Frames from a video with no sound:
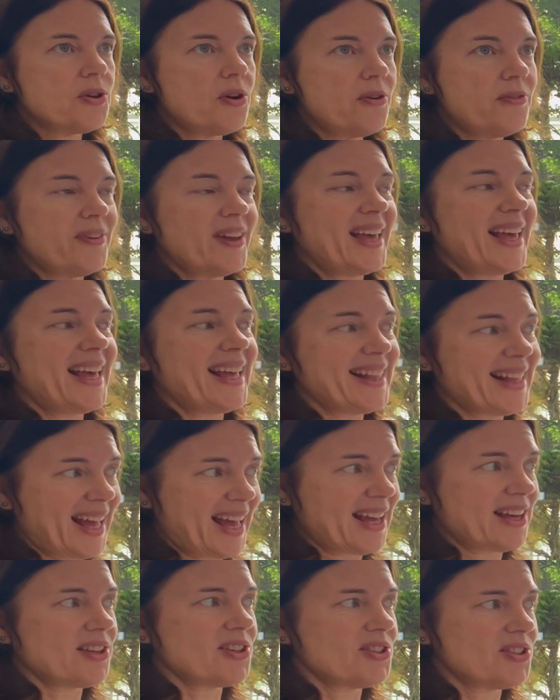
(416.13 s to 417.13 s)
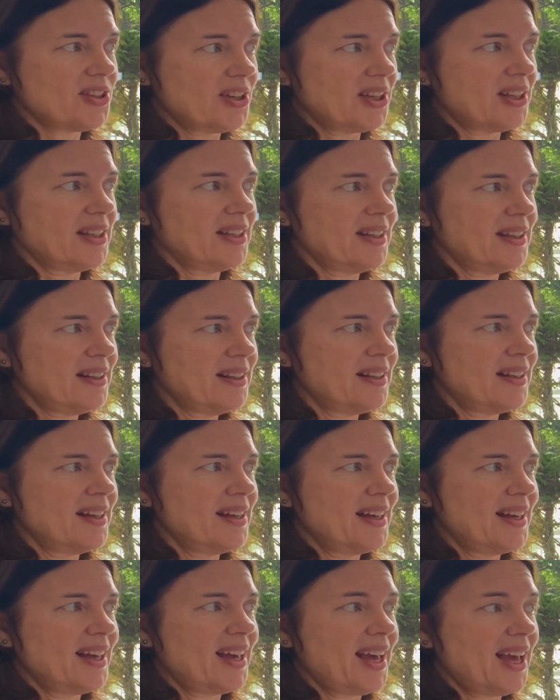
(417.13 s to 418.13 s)
of inaction
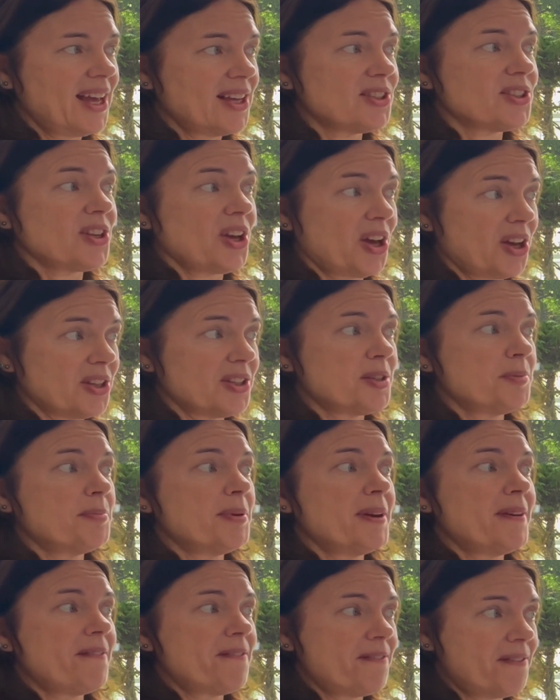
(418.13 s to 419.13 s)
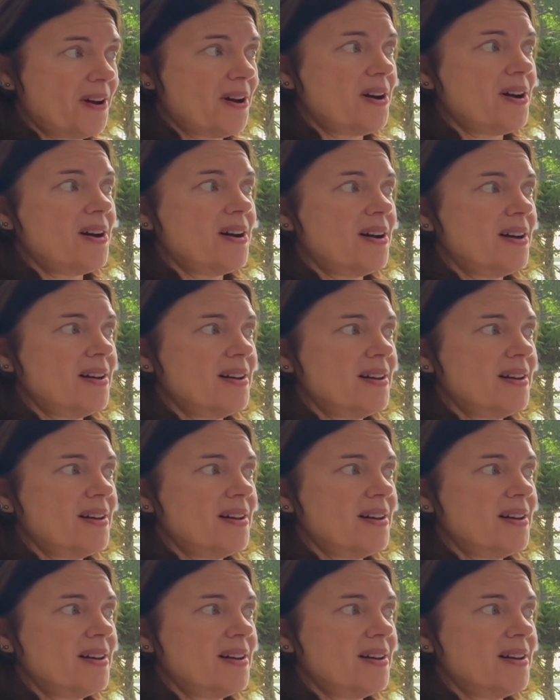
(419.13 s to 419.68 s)
is going to be far